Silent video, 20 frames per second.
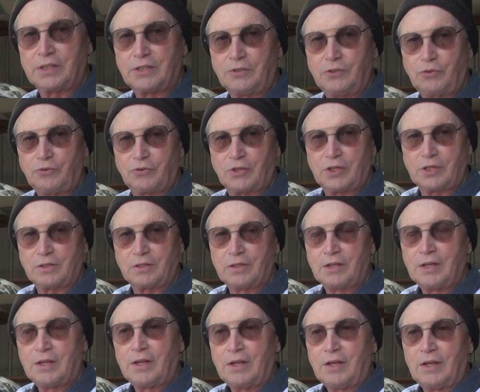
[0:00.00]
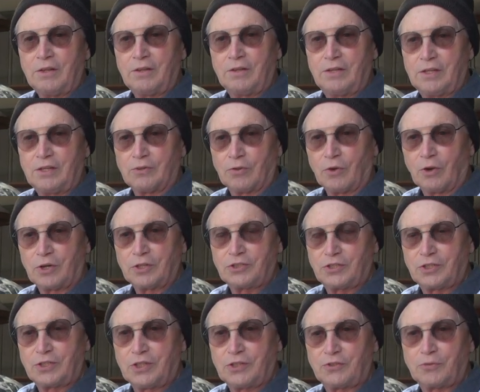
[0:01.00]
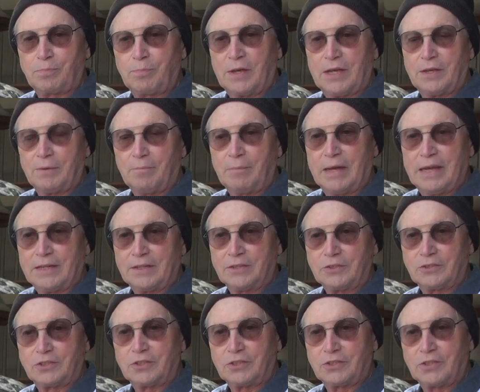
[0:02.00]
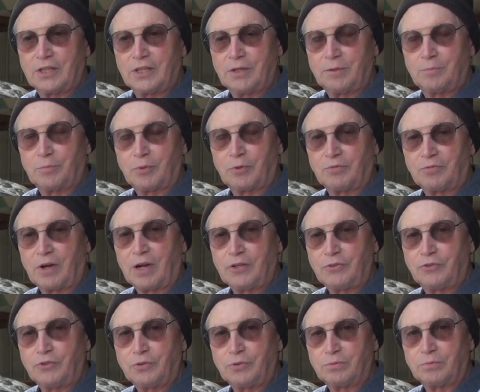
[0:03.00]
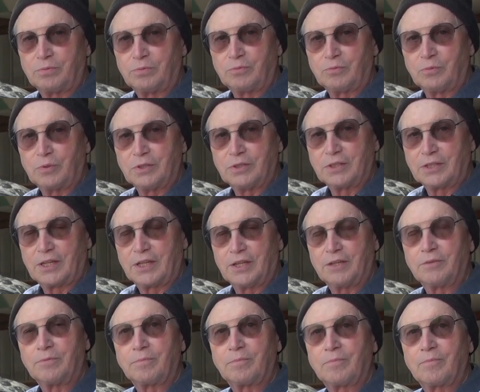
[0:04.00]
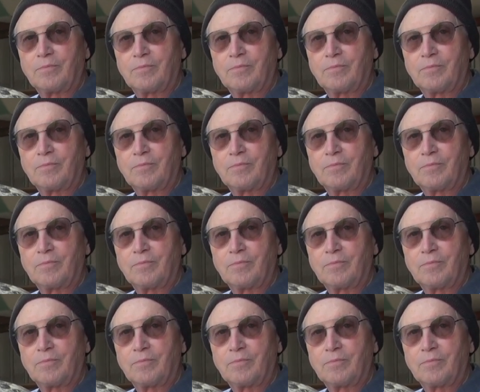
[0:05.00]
than using the large disc ma magnets that they provide you with the kit.